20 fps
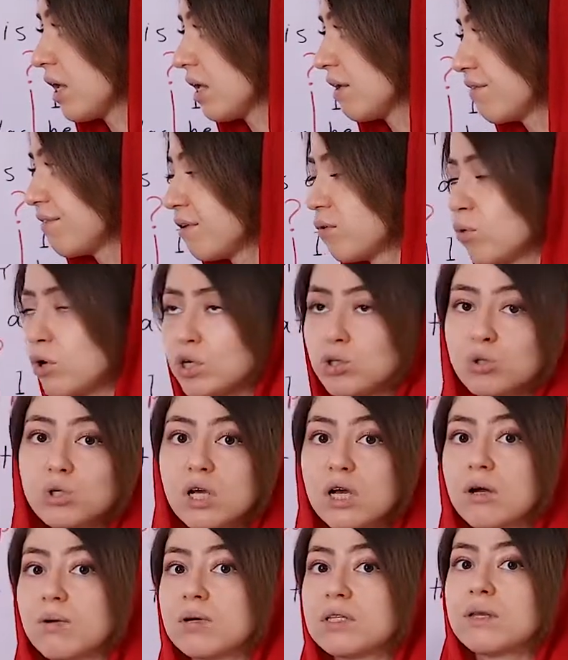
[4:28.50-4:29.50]
if you want to
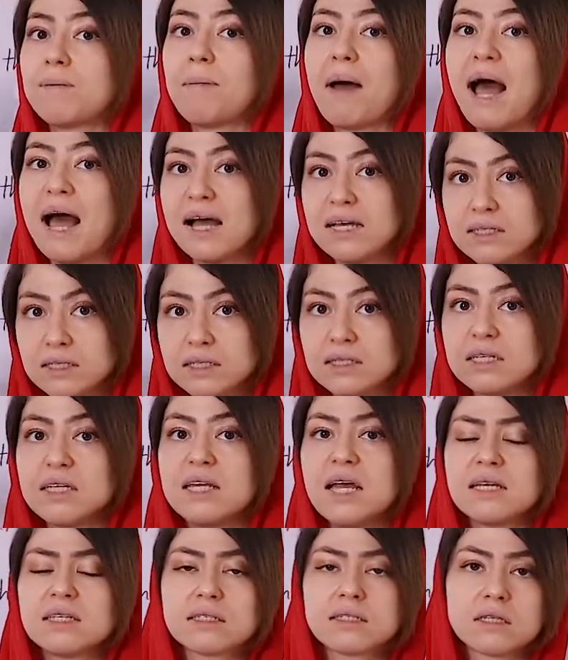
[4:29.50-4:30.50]
talk about the past,
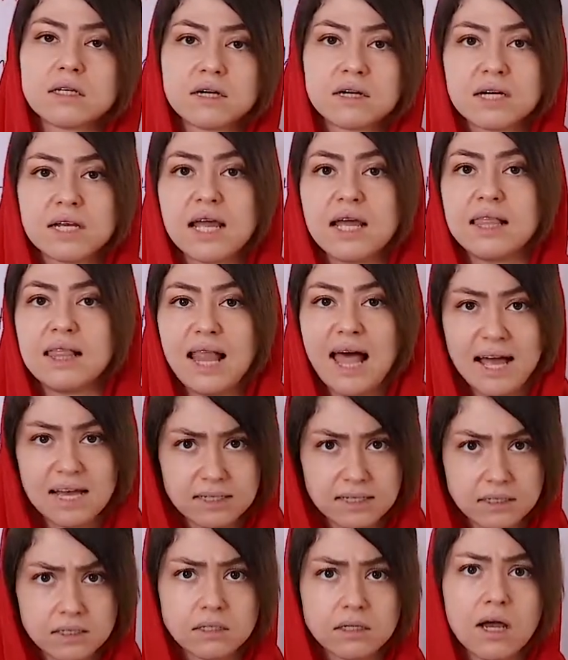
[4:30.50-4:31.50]
yesterday,
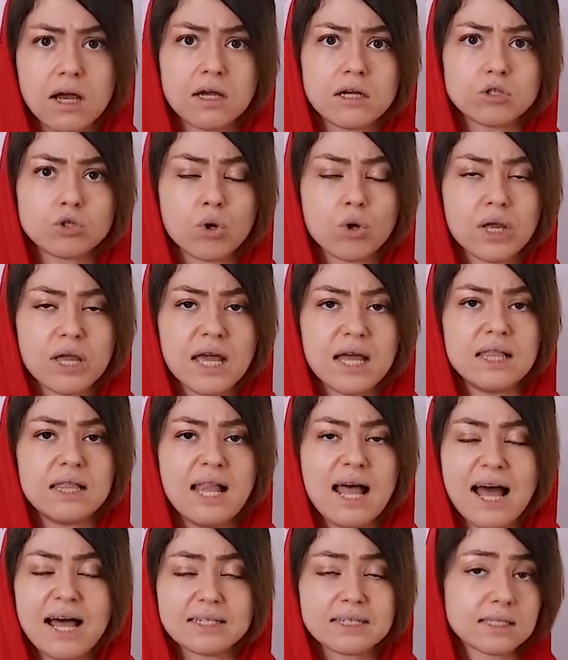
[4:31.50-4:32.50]
last night, okay,
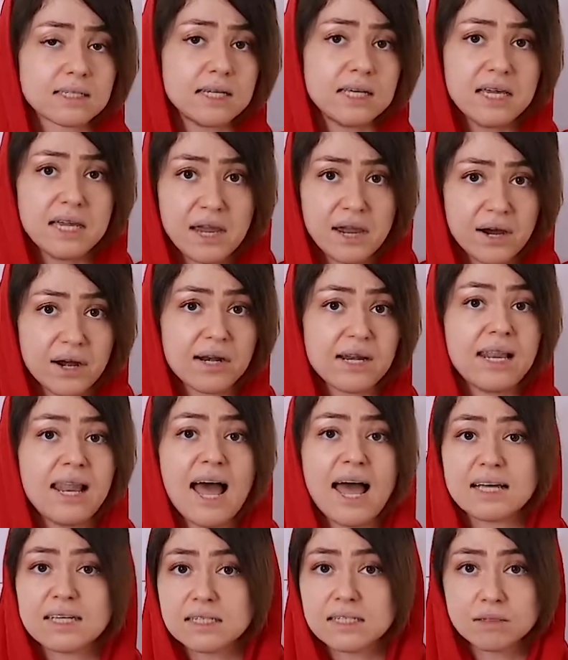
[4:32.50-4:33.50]
last year,
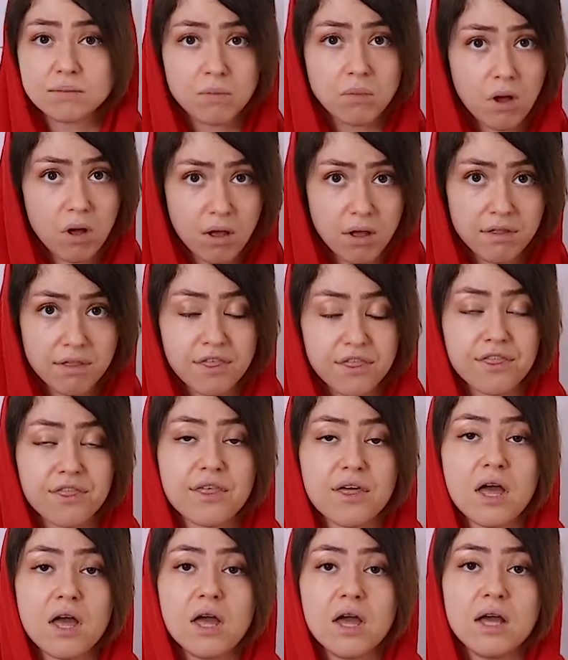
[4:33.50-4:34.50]
last month,
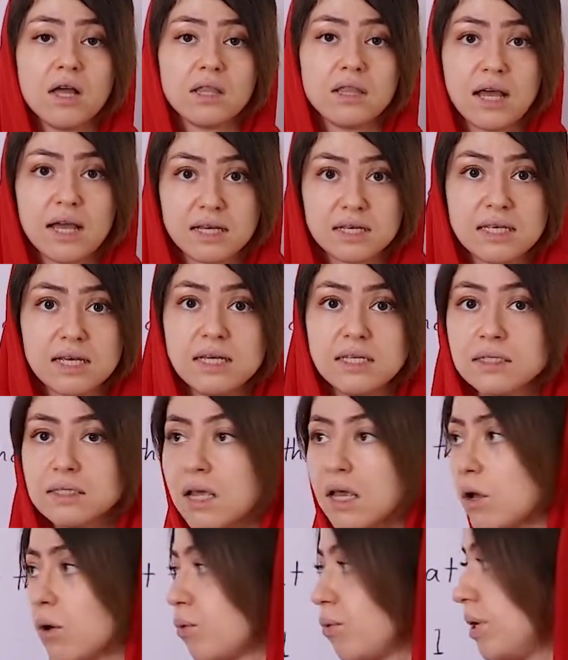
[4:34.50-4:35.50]
like
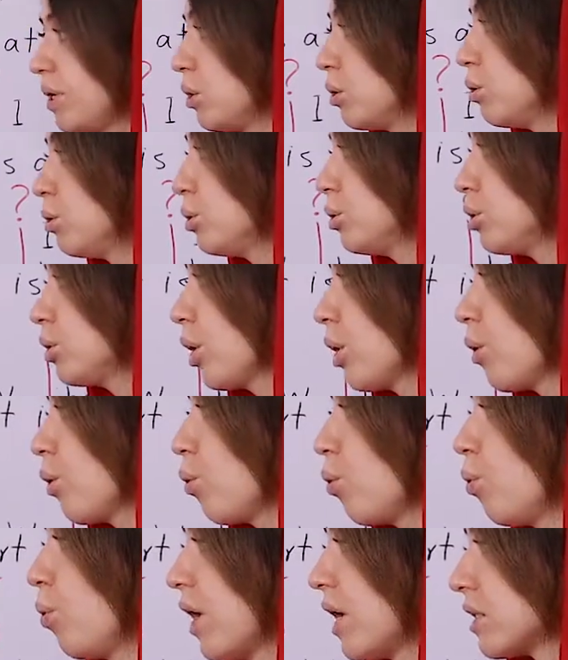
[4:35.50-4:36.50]
this, we use
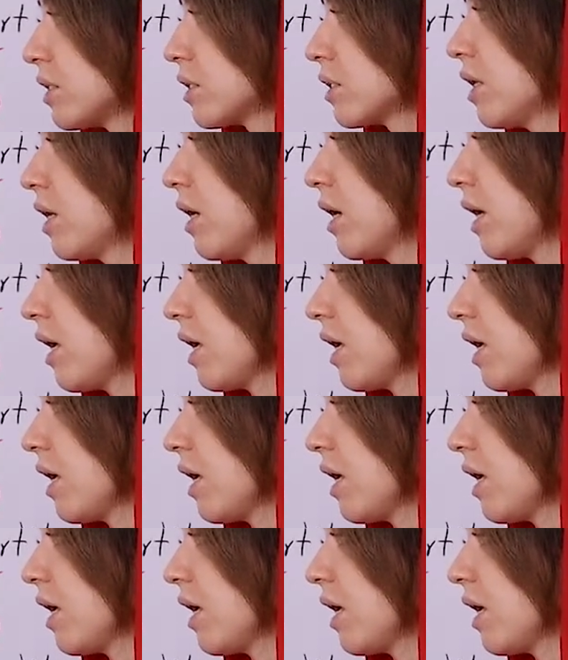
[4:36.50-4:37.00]
was.